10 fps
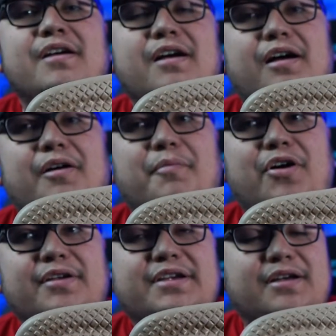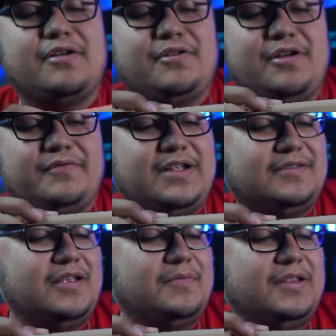on here. I don't know if
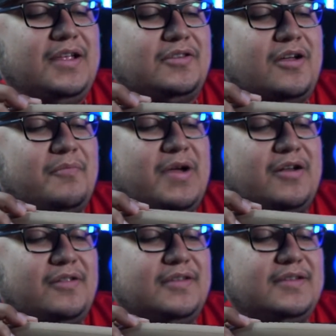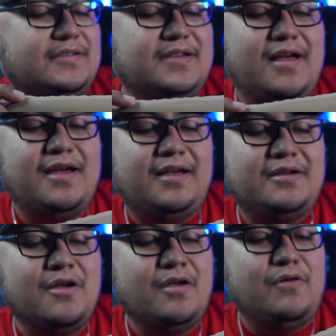that's something they thought about on the design
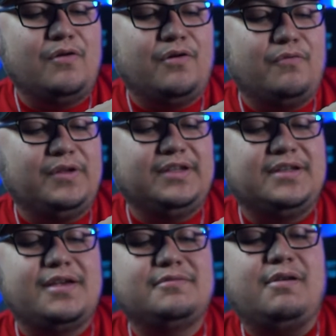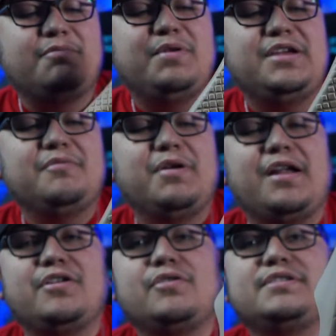or what the case may be, but I
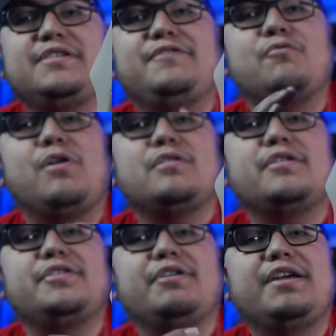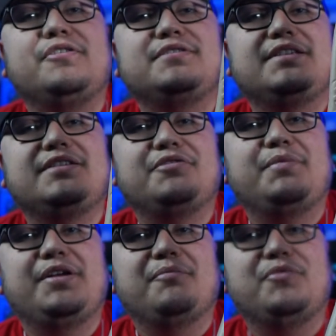notice if you walk on your heels a little
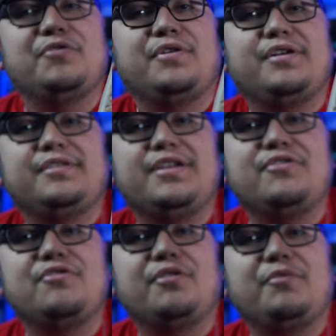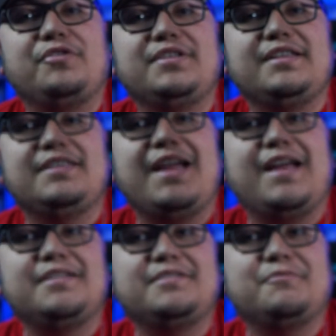bit more than normal, then
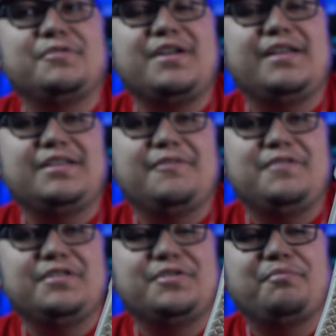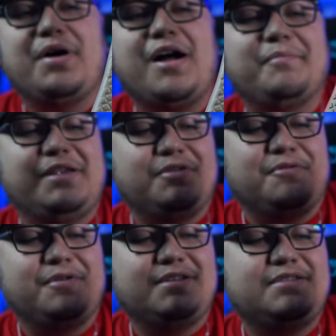that will kind of give you a little popping
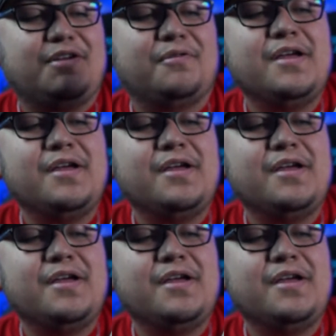noise. So